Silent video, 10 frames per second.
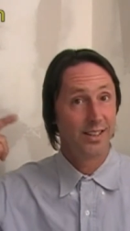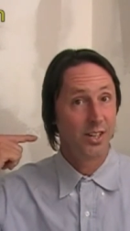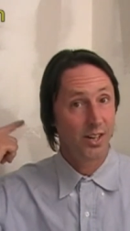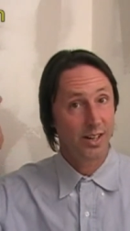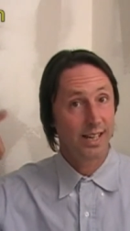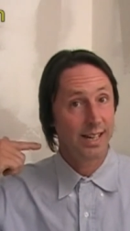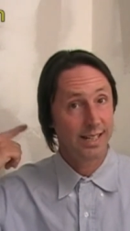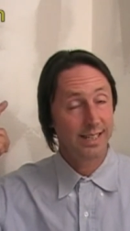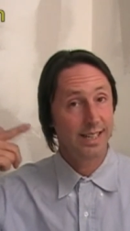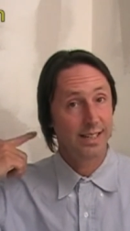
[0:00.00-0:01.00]
you're going
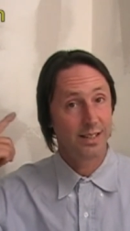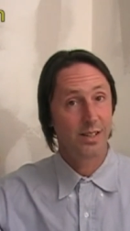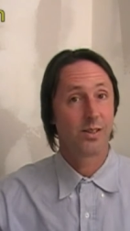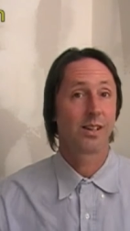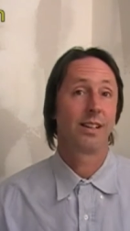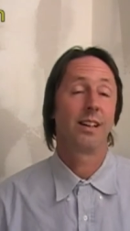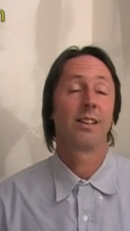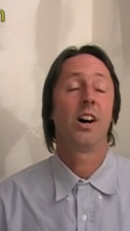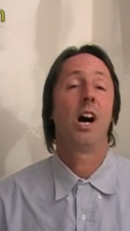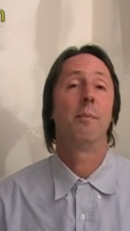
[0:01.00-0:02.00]
to need to use a little
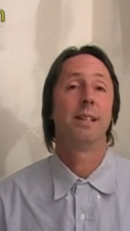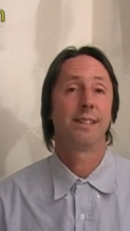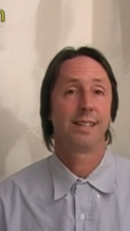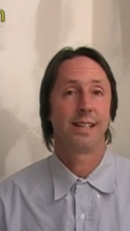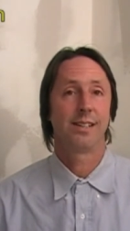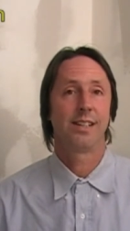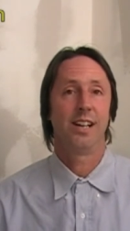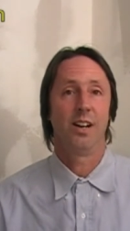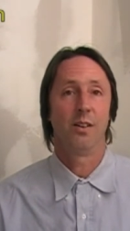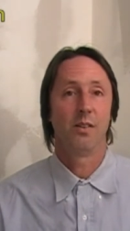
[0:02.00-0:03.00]
common sense
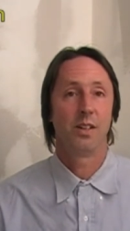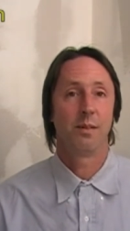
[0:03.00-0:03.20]
here.